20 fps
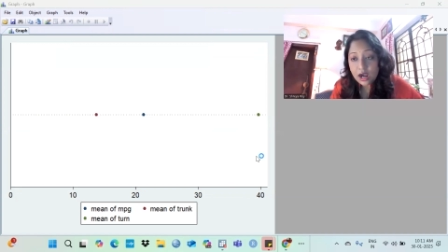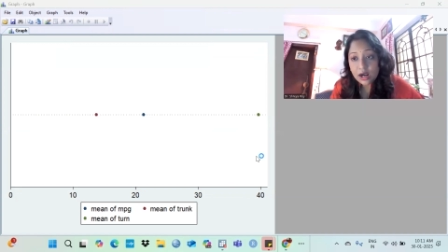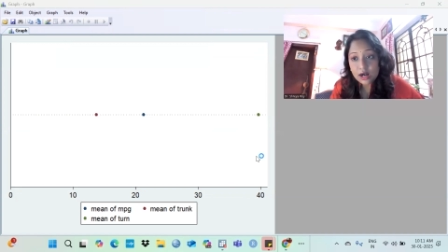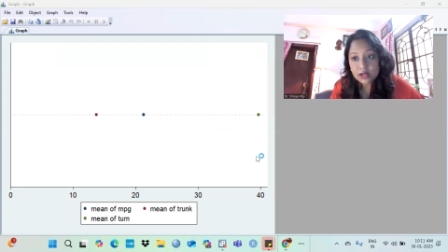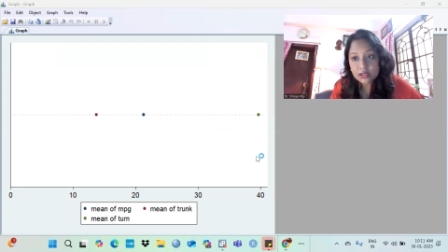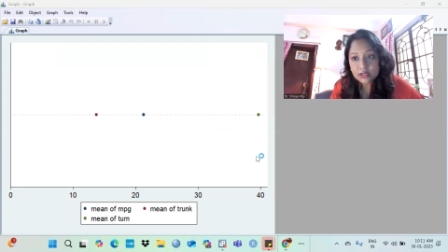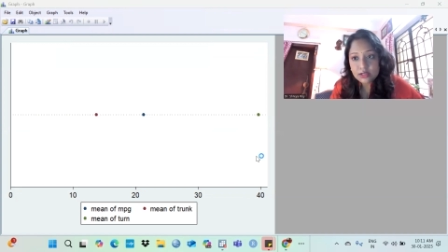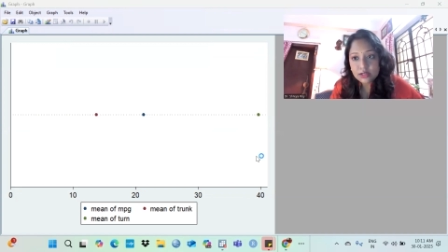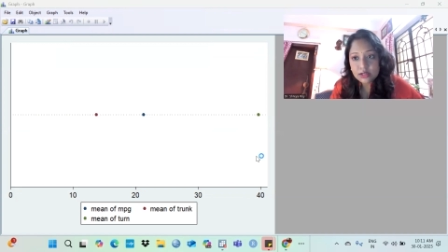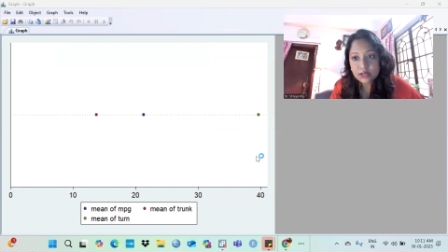
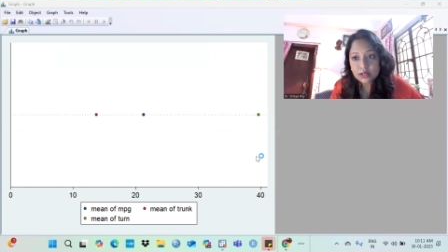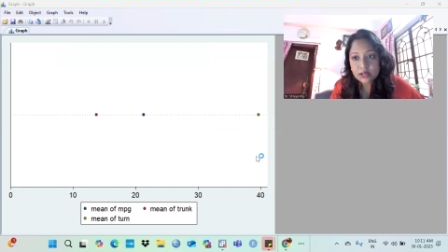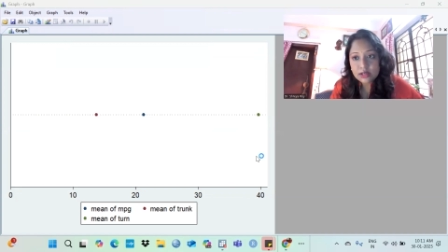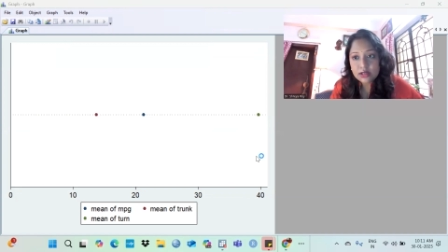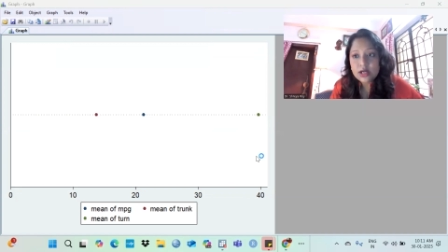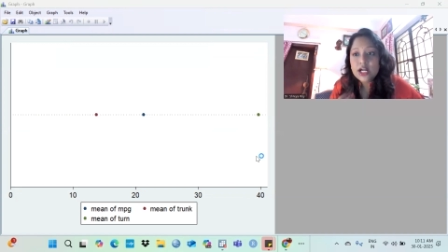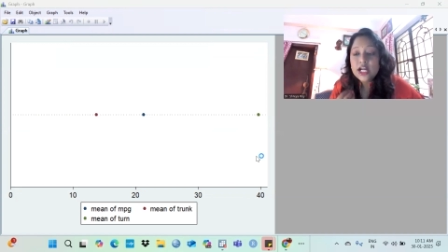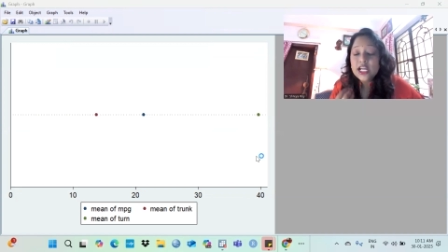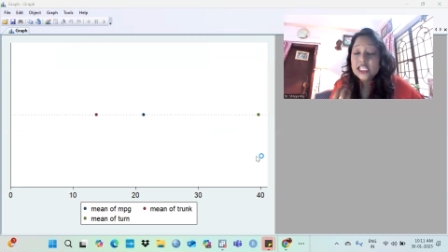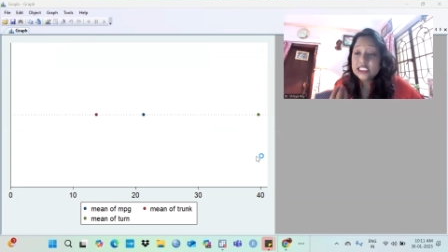are
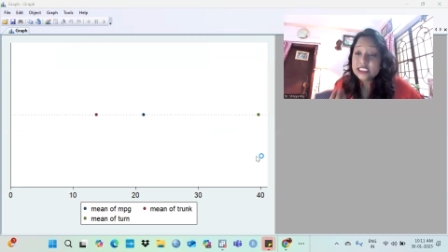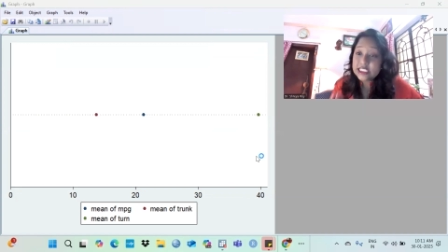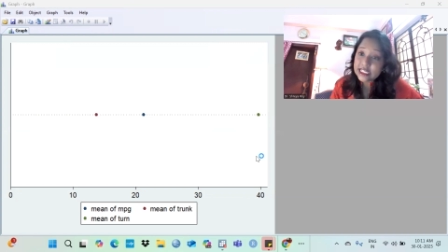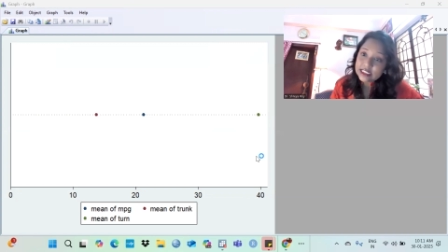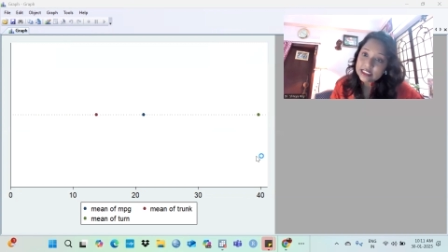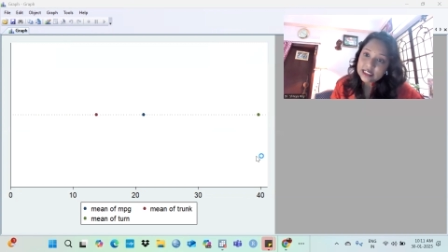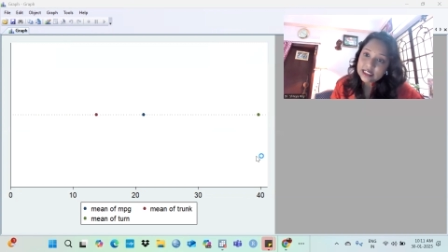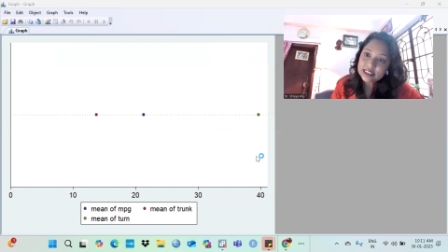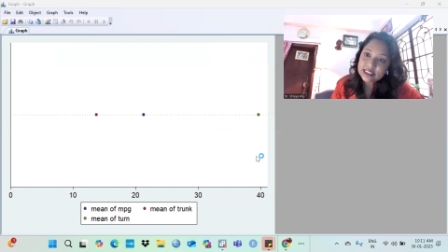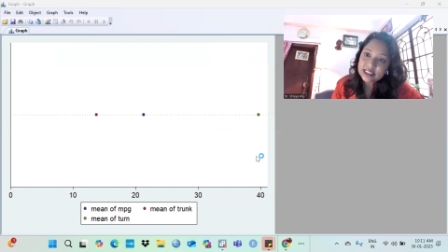the
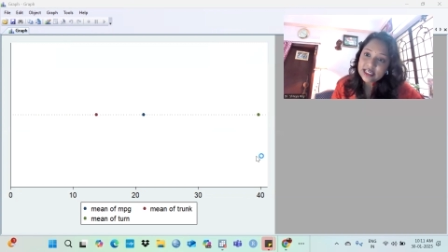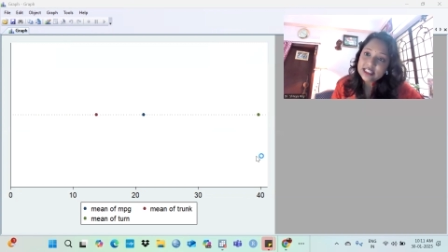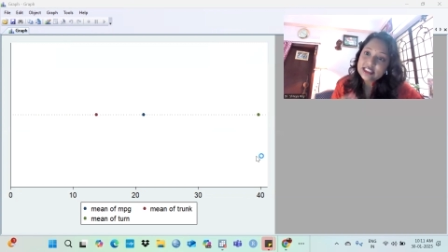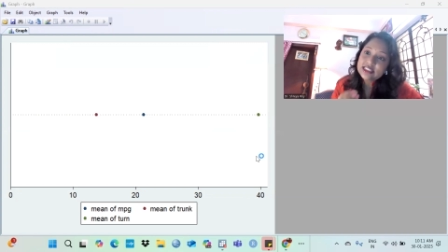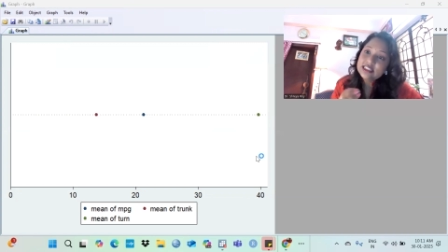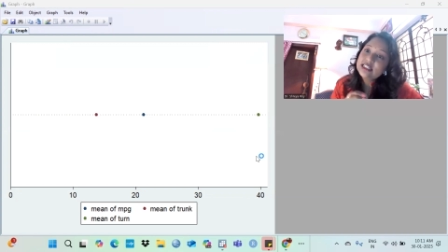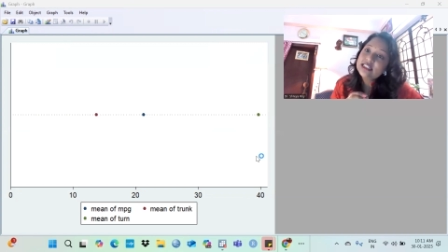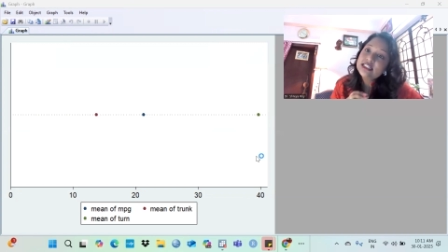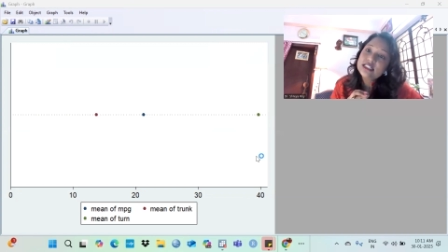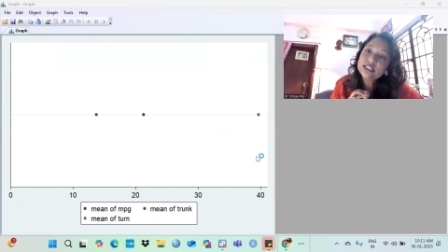data
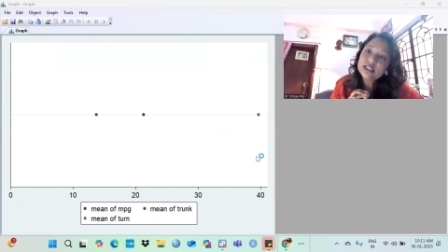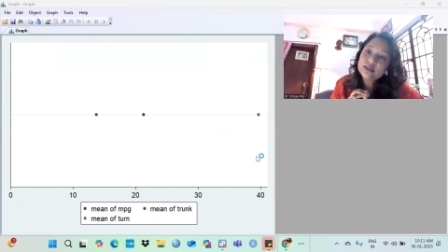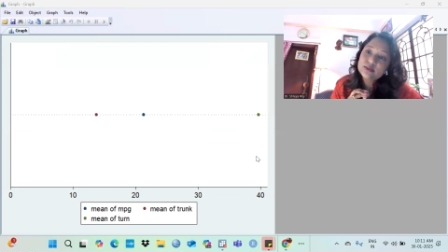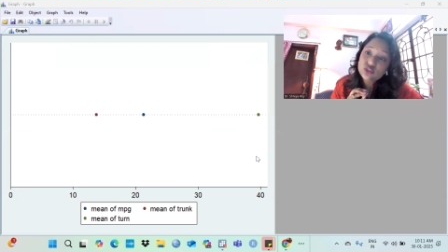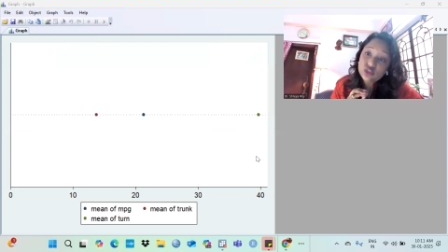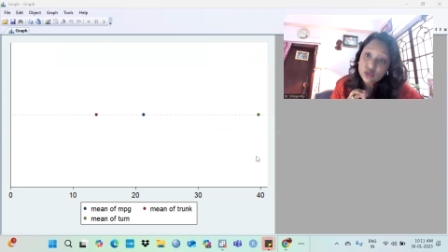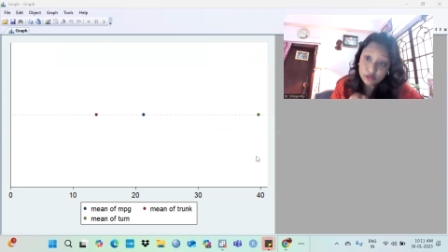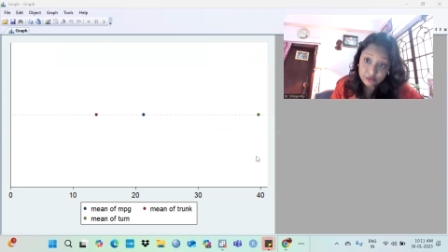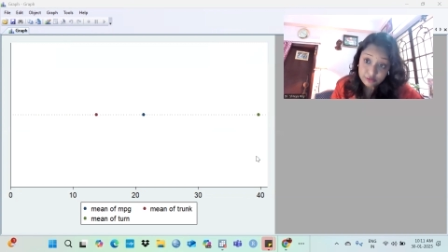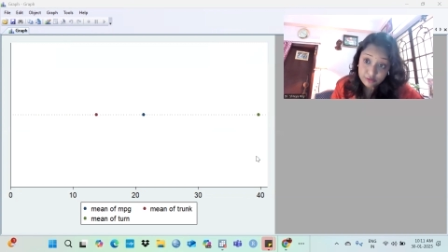sets in
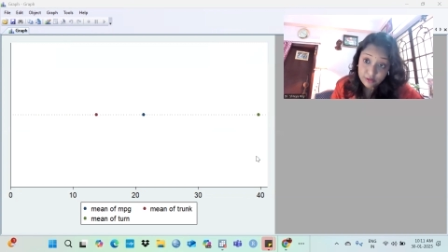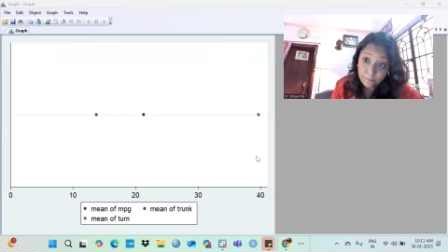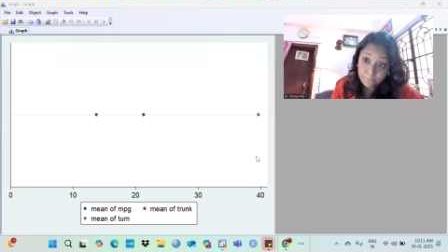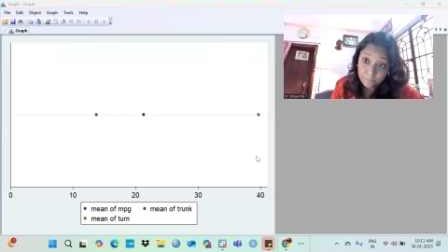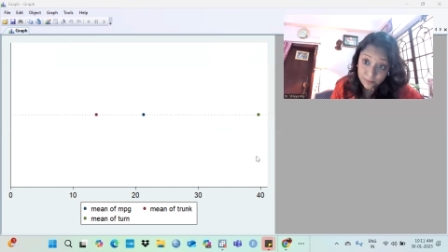terms of